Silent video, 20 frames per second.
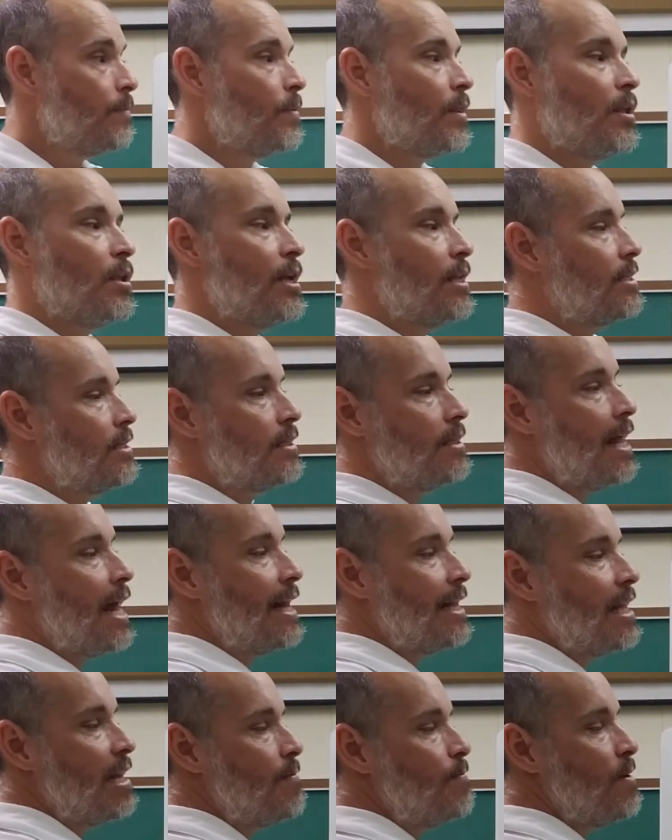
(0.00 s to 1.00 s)
It's not
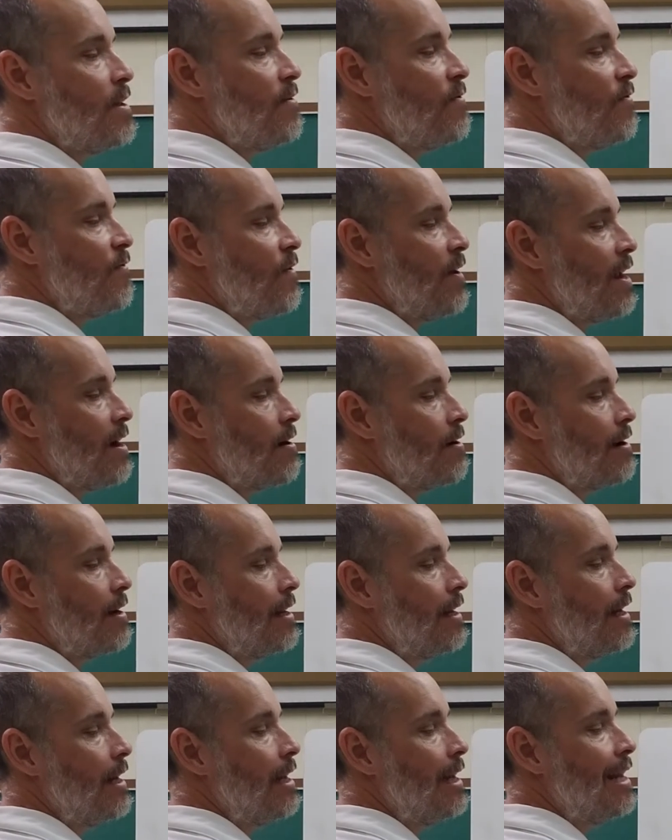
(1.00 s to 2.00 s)
going to be faire
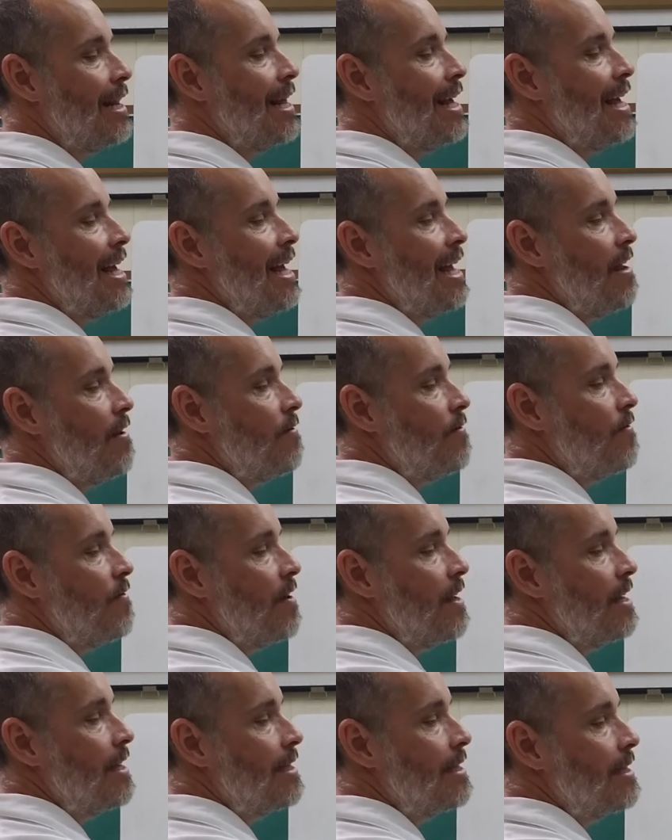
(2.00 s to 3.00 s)
les
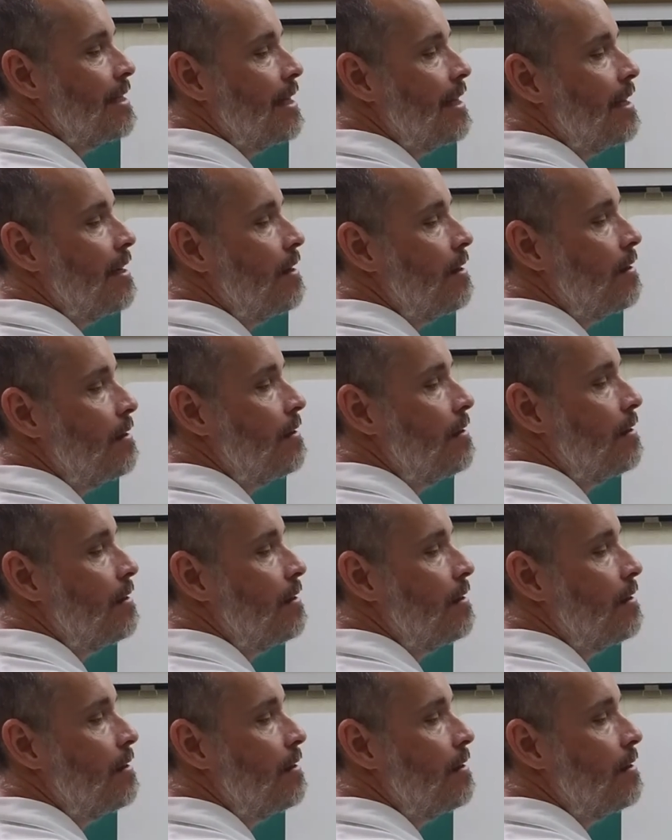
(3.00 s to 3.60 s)
vaisselle.